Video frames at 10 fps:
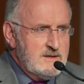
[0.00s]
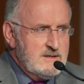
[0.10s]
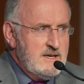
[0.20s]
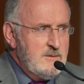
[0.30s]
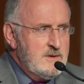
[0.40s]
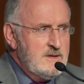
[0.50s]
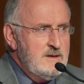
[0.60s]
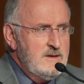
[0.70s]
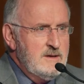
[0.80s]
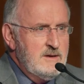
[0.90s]
Has anyone
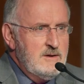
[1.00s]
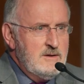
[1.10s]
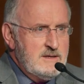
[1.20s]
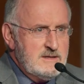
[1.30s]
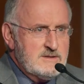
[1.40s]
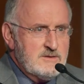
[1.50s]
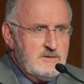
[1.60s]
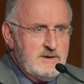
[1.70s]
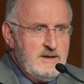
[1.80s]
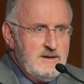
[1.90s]
heard his
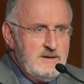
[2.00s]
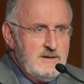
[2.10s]
story?